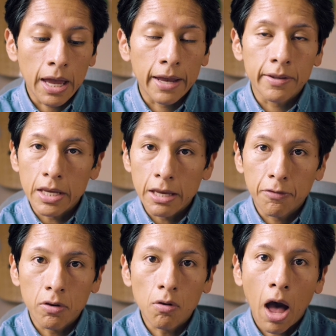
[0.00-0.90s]
and
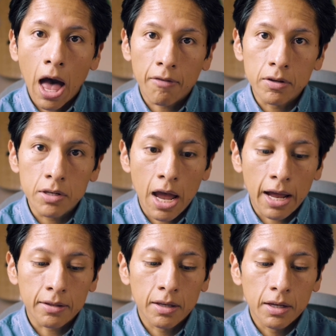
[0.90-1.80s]
if you haven't
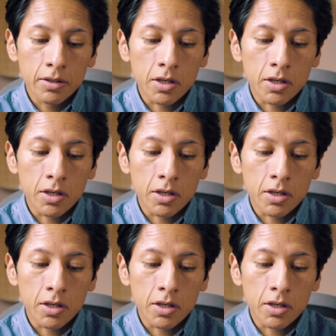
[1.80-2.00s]
yet,